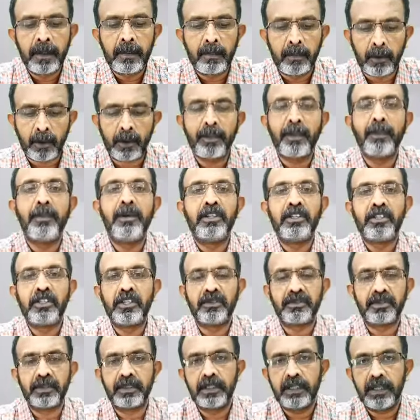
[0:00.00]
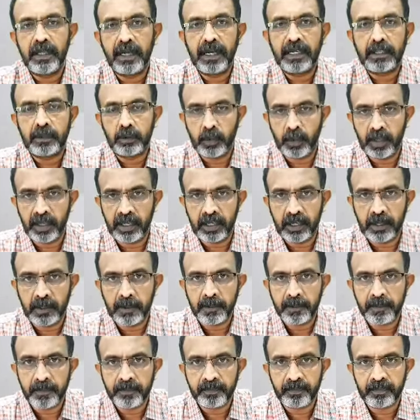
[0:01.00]
probability of an earthquake.
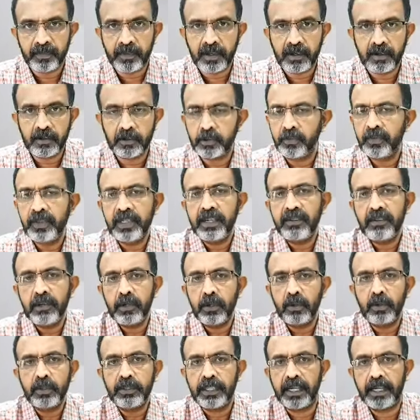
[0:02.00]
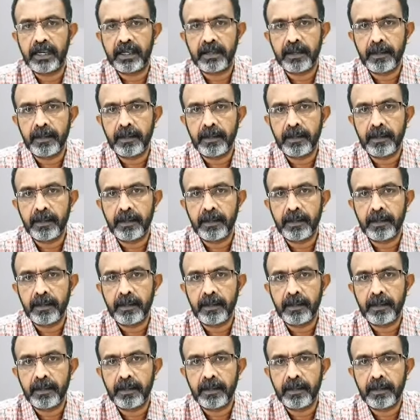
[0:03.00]
So we never know that.